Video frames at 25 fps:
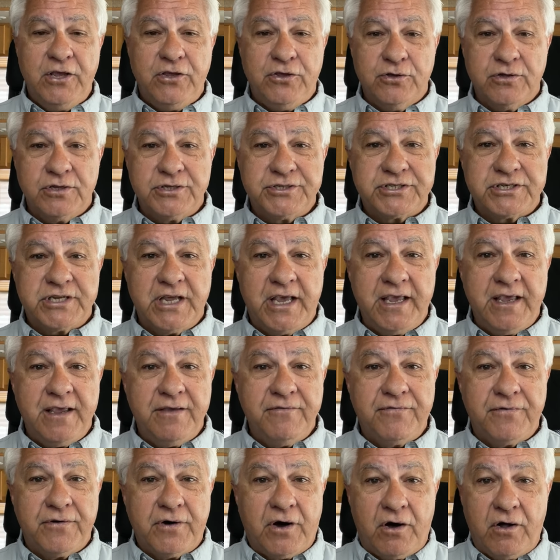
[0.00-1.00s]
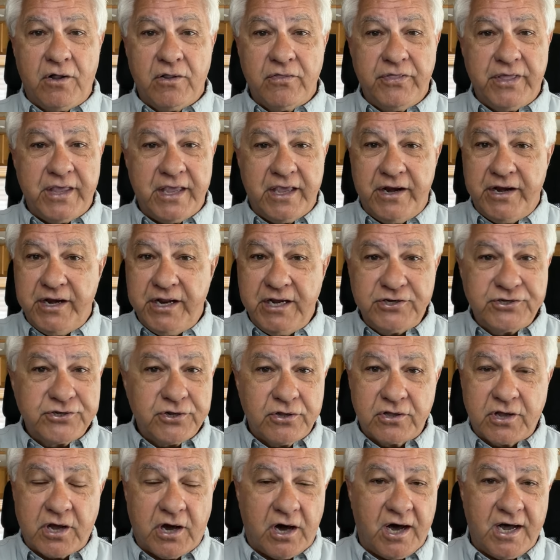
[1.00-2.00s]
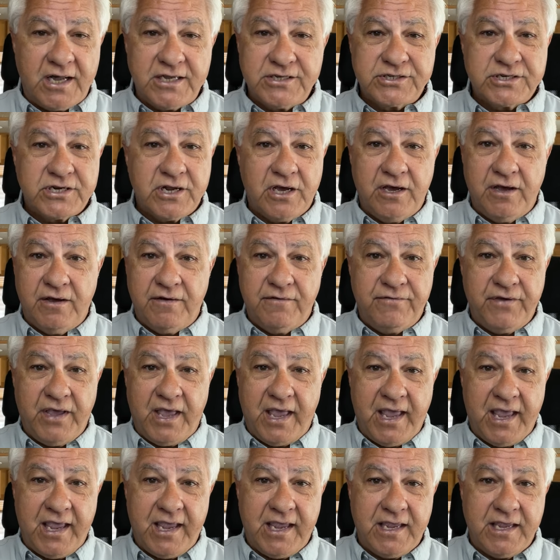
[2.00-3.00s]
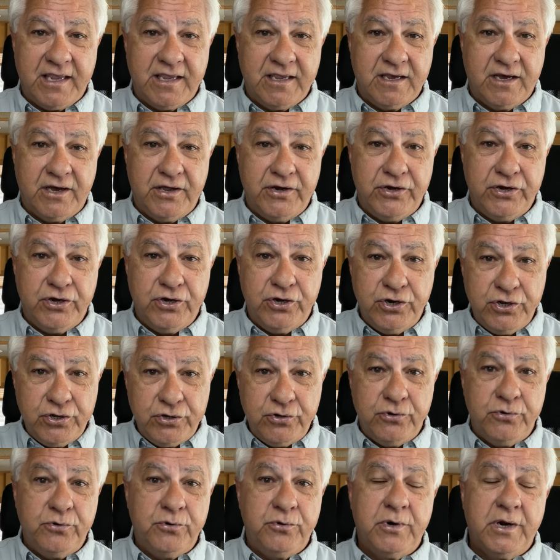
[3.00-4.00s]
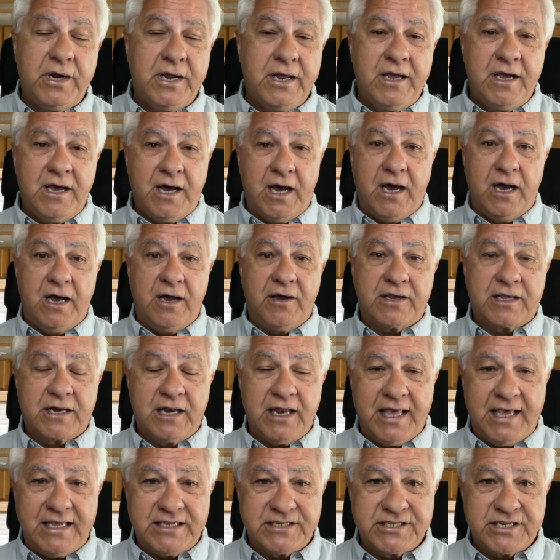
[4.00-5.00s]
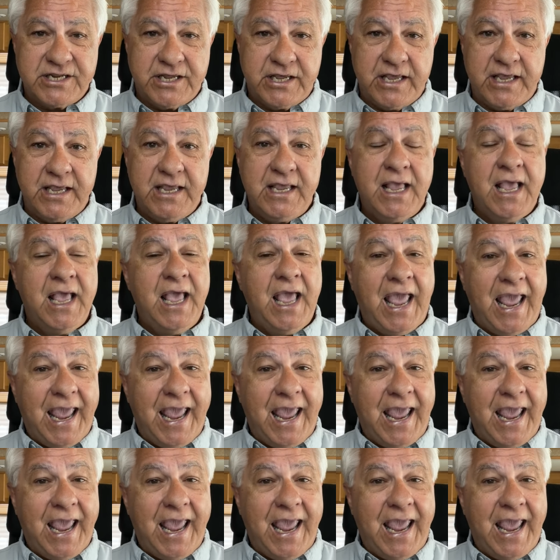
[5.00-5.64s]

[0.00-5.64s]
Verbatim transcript: You'll save all the initial cost of a new uh, Class C